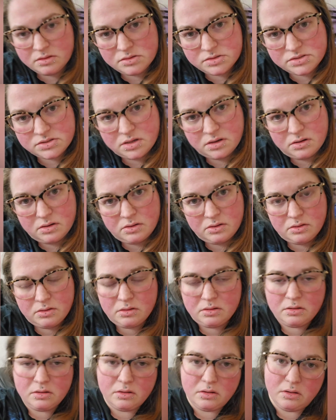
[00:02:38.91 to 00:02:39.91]
so
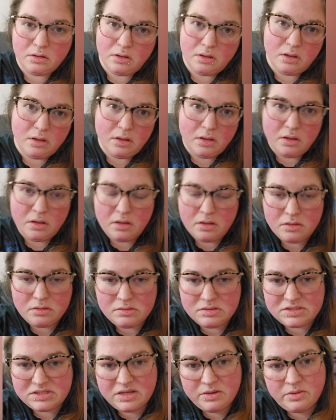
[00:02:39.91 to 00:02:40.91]

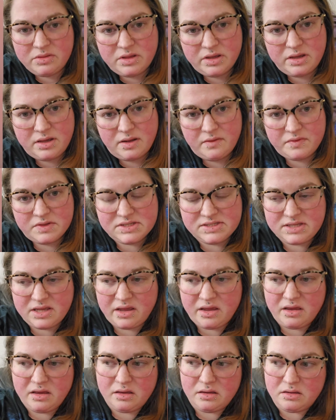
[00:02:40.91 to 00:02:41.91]
see what they have to
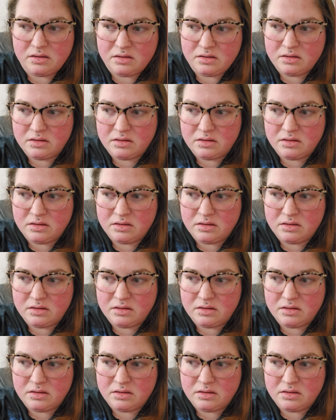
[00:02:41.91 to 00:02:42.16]
say.